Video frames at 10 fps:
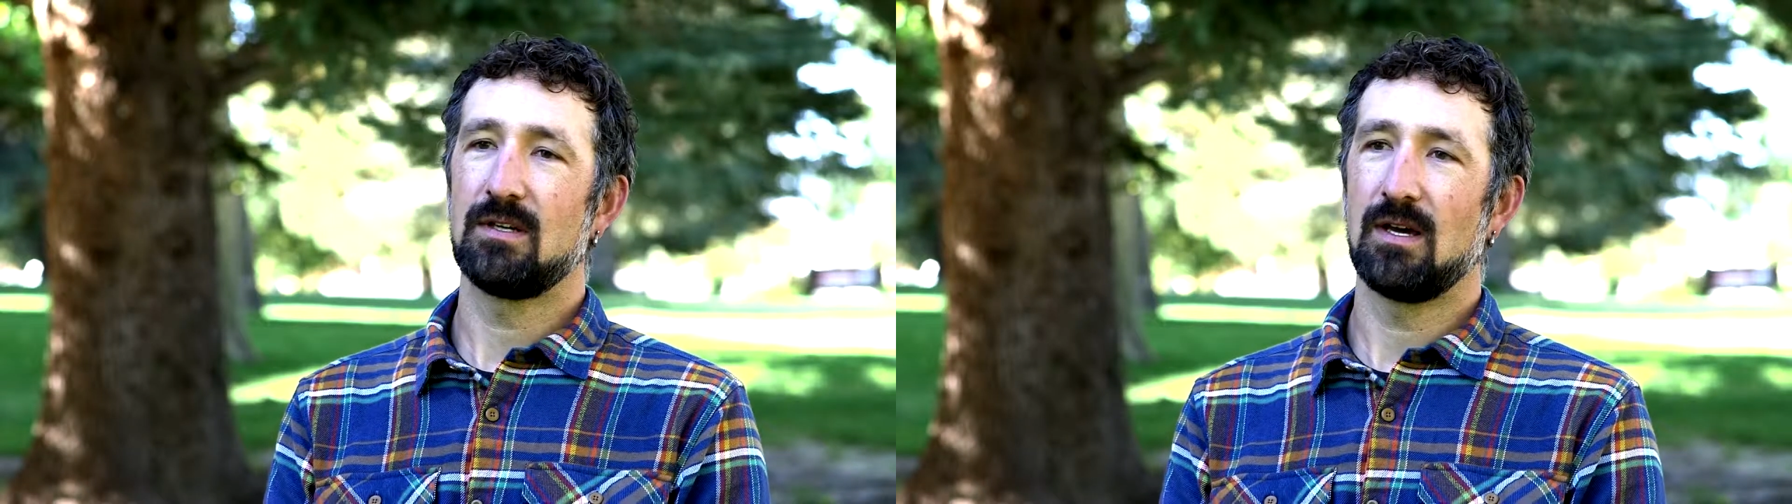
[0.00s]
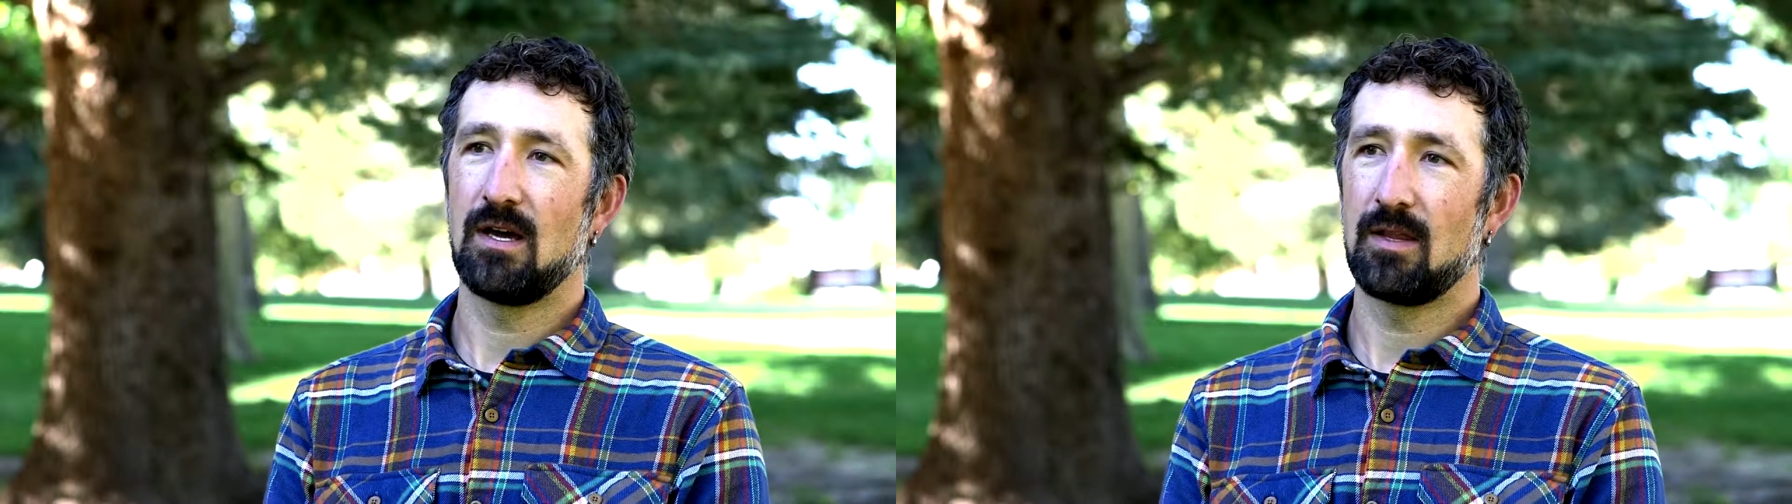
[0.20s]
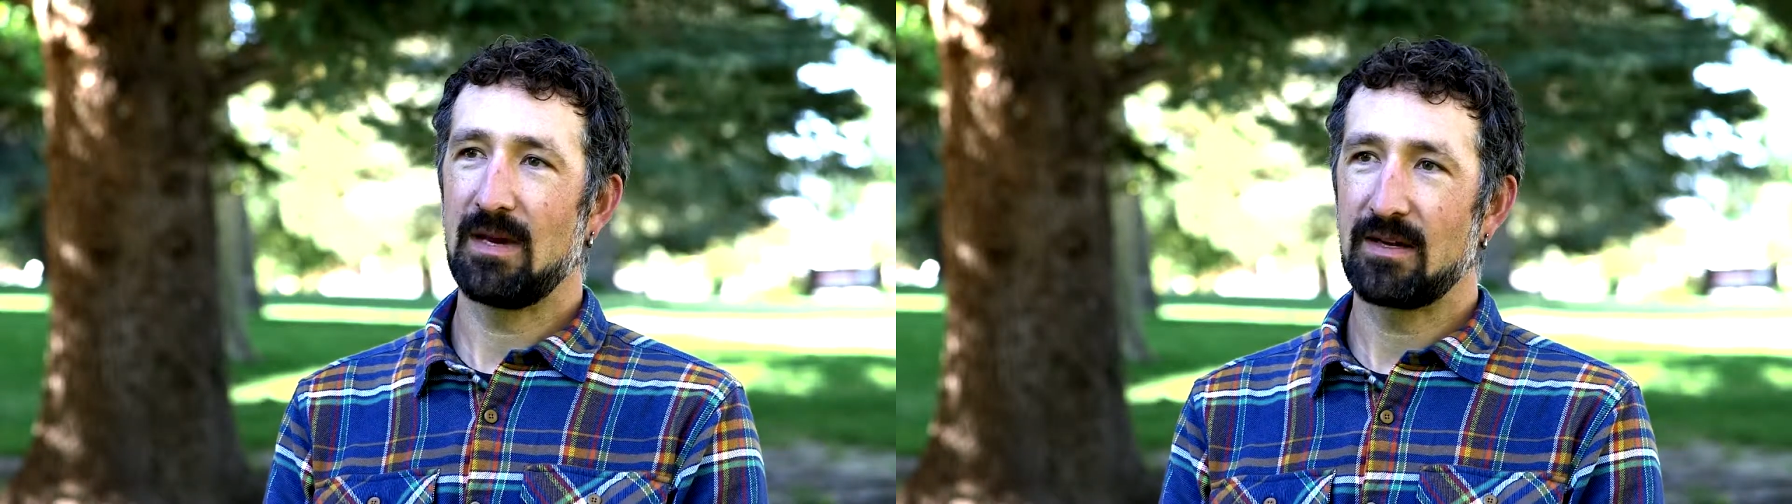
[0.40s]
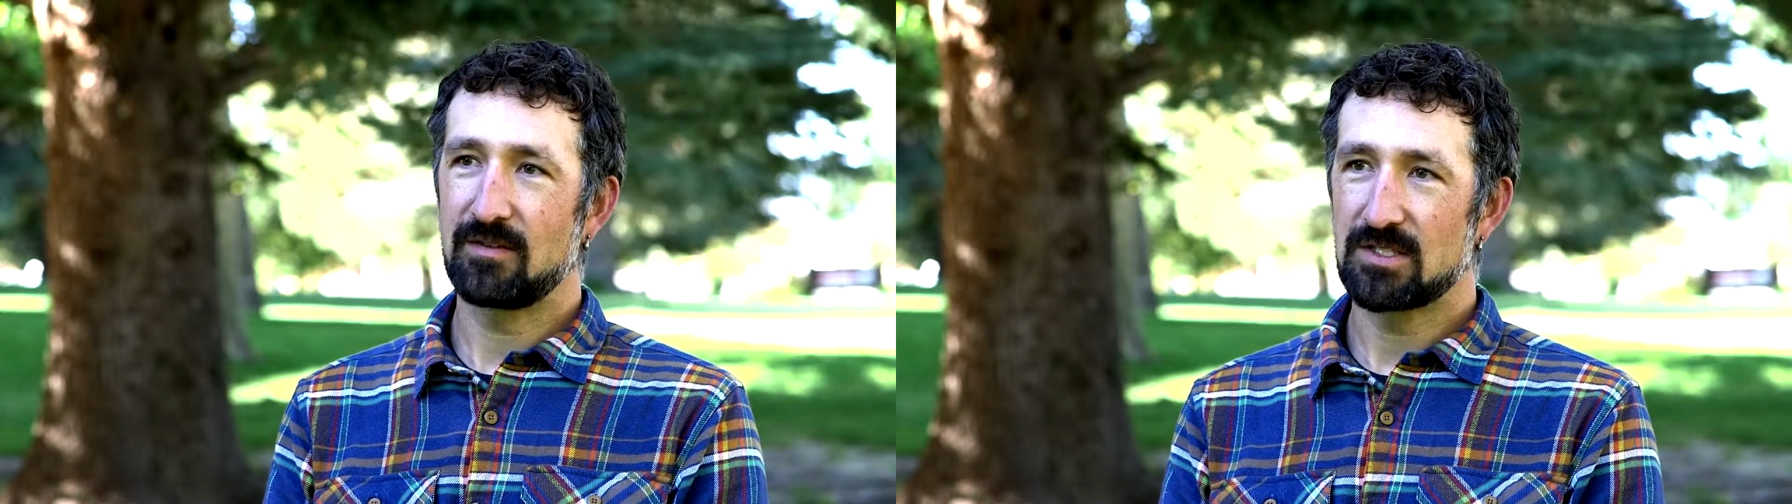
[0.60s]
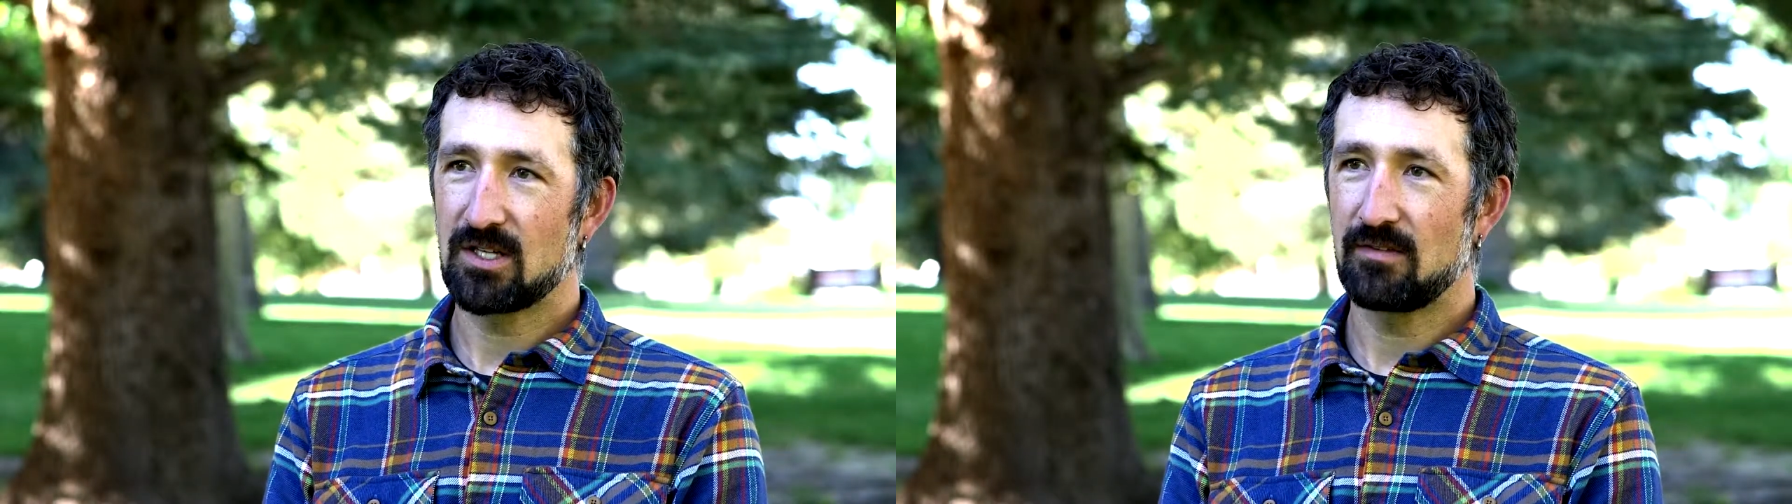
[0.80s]
the amount
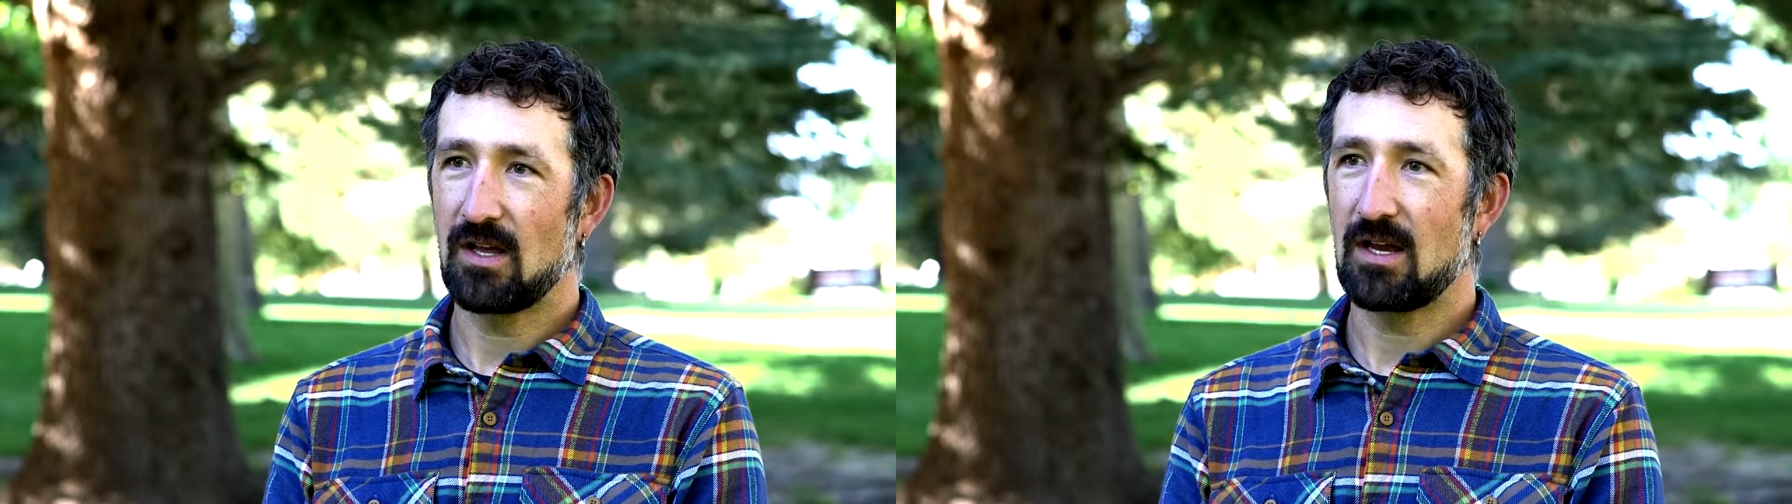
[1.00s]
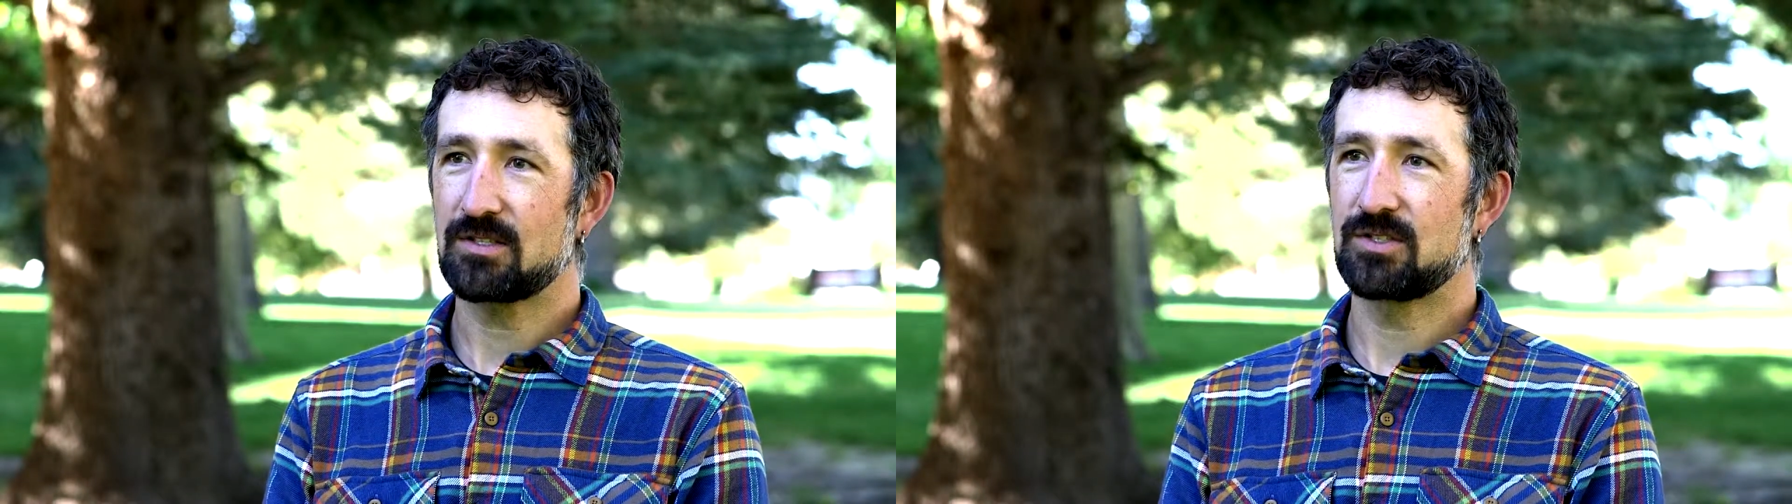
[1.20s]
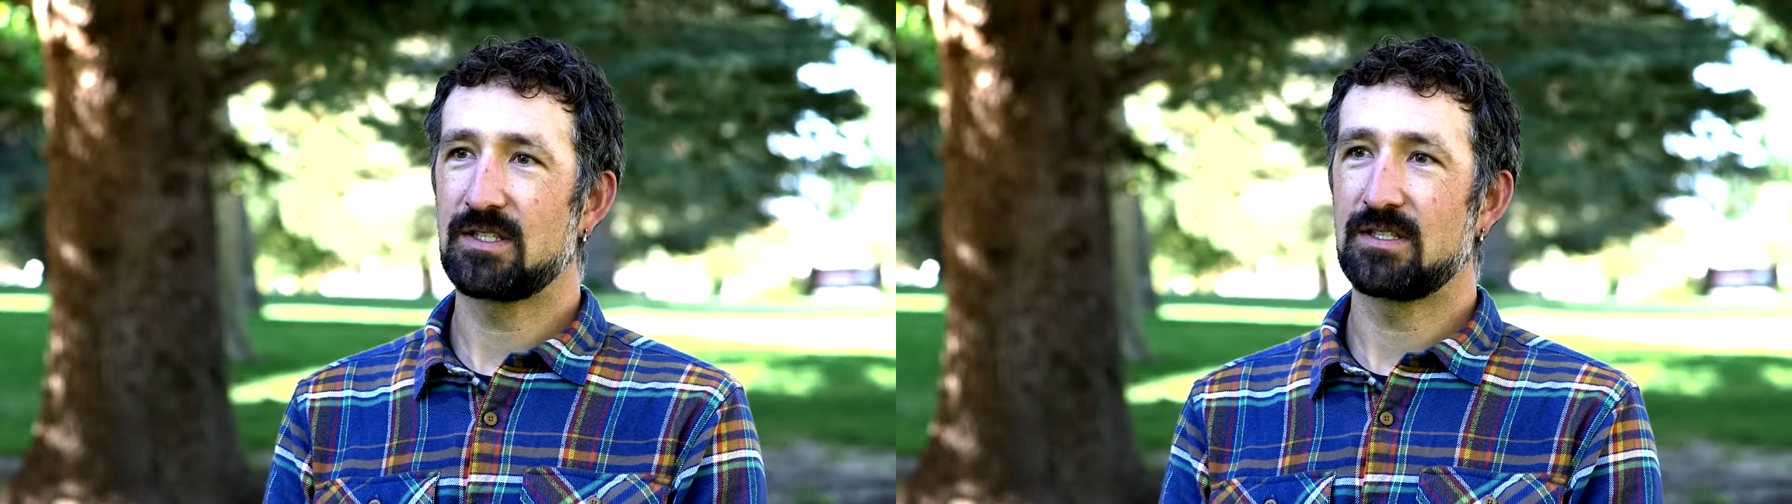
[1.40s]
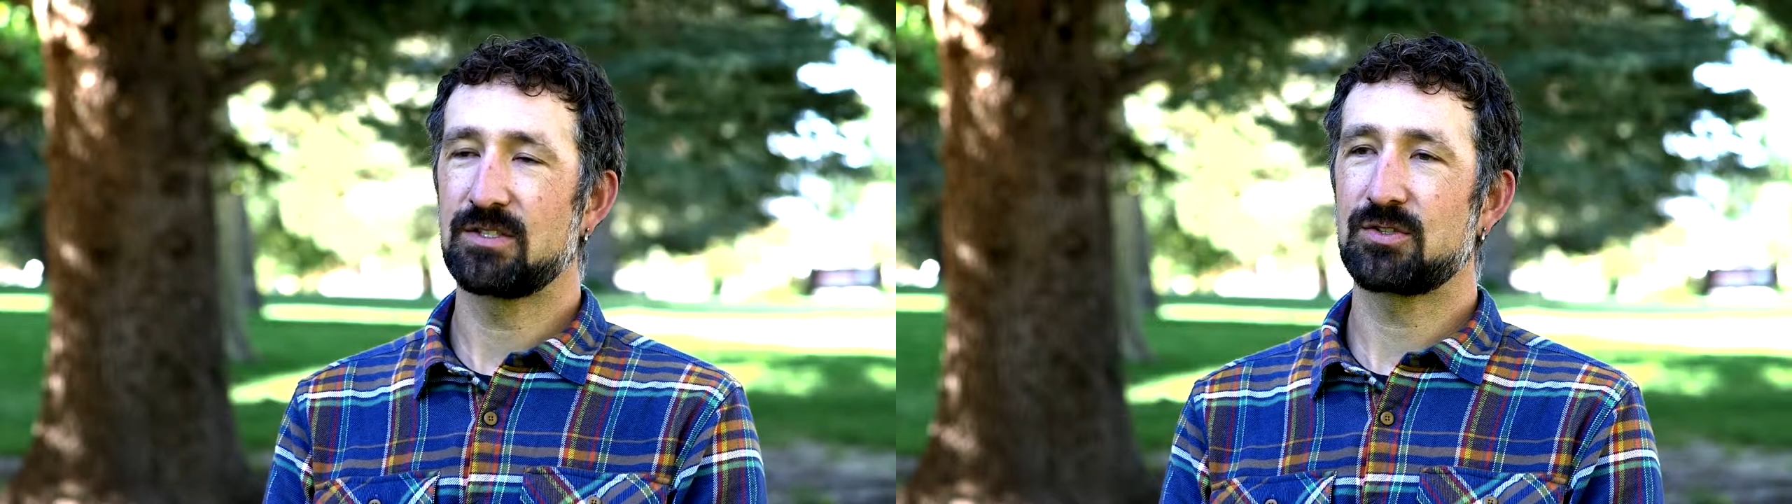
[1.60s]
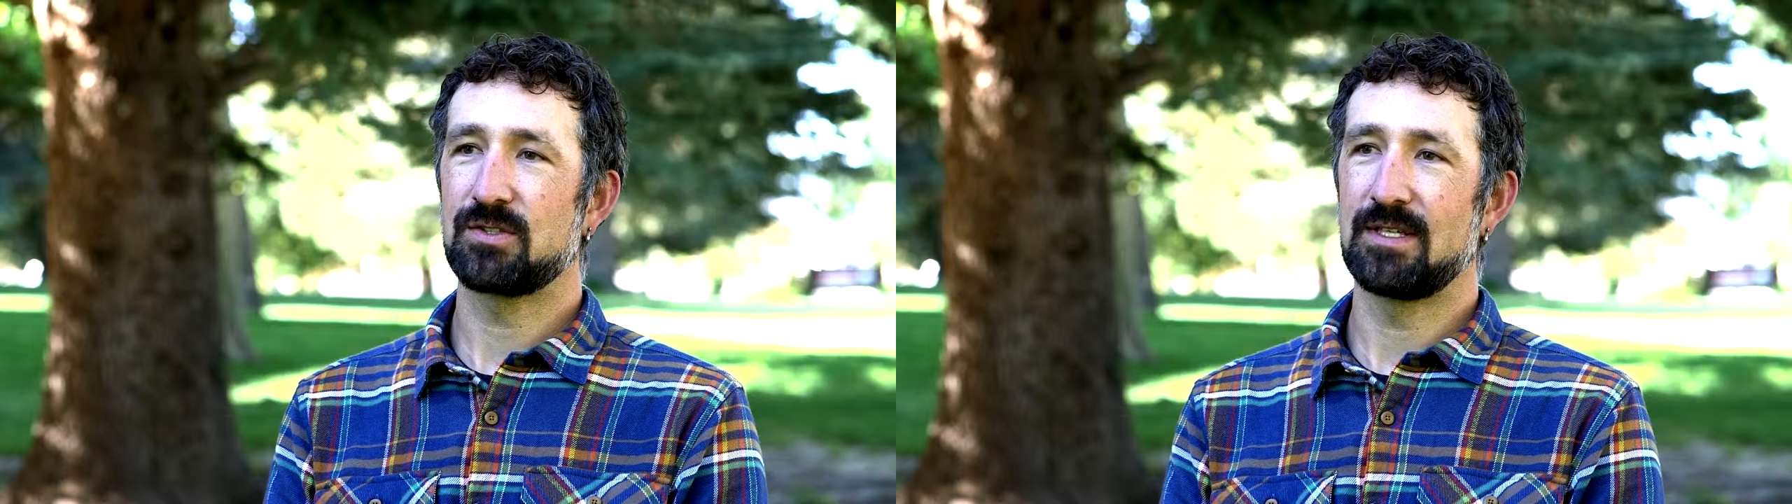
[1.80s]
of dissolved oxygen in the
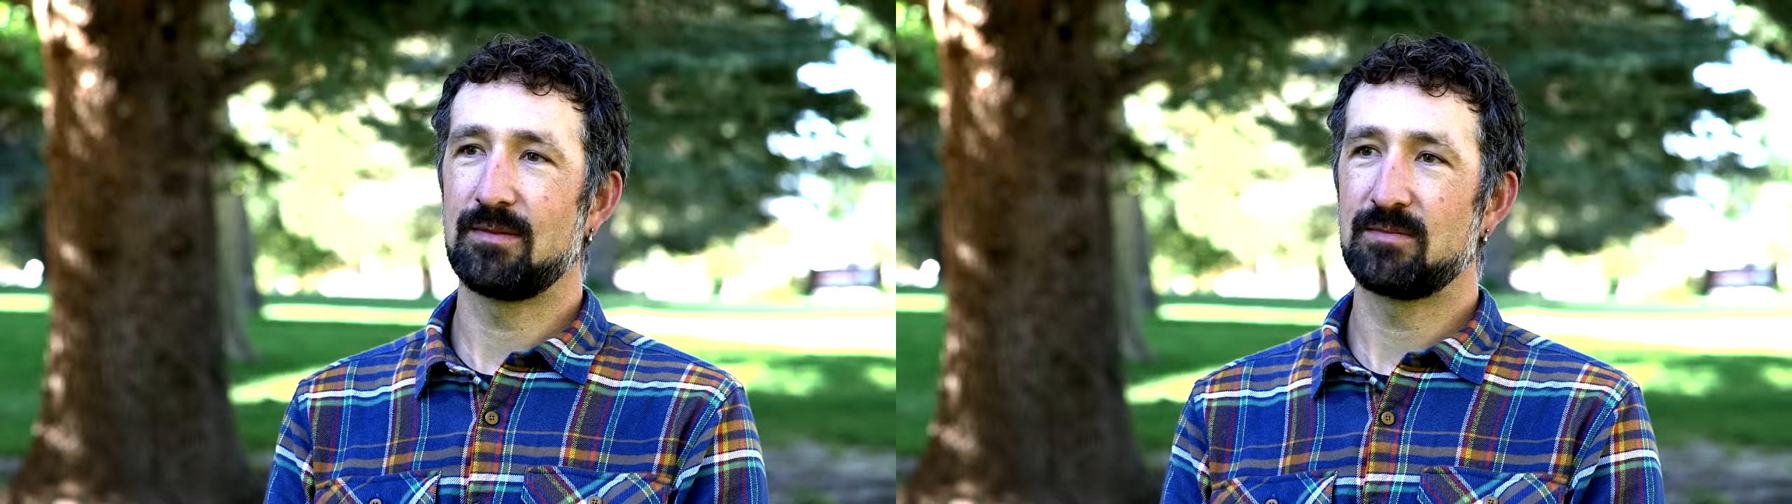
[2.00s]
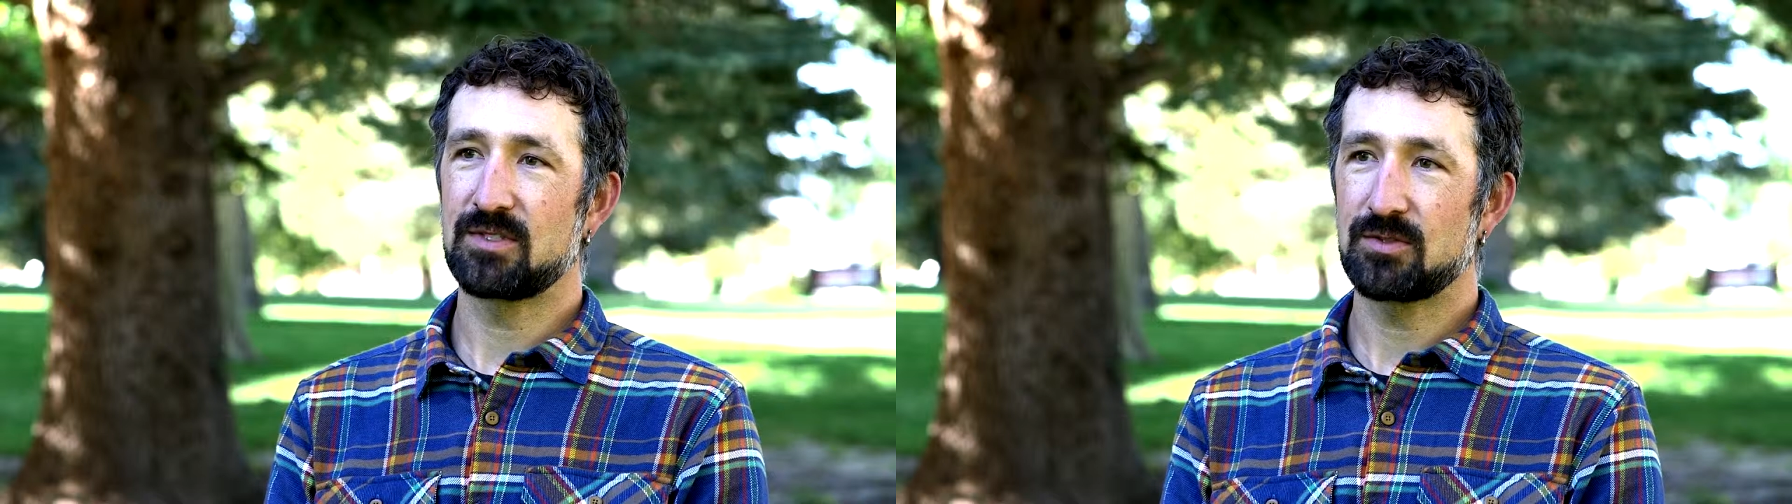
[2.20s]
streams,